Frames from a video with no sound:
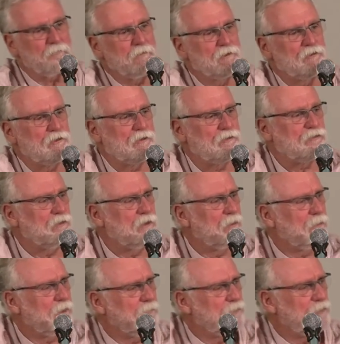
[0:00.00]
church to know
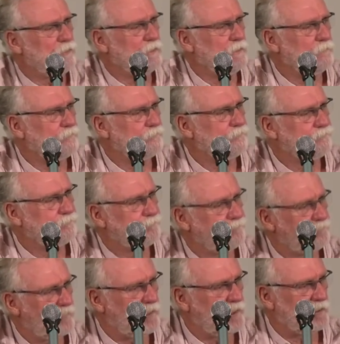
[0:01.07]
what I'm doing.
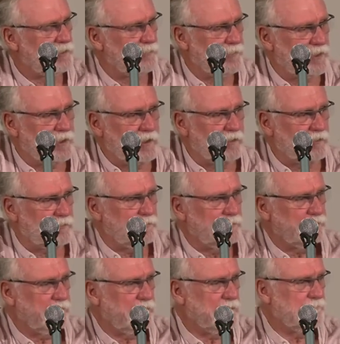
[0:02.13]
I like to be accountable
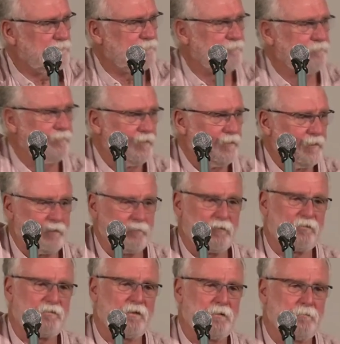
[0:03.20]
to them. They're my
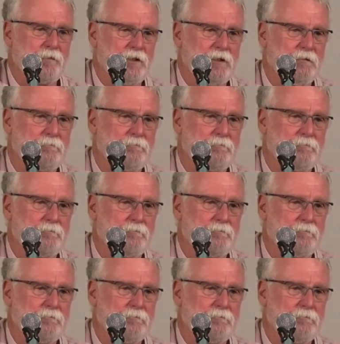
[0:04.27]
family.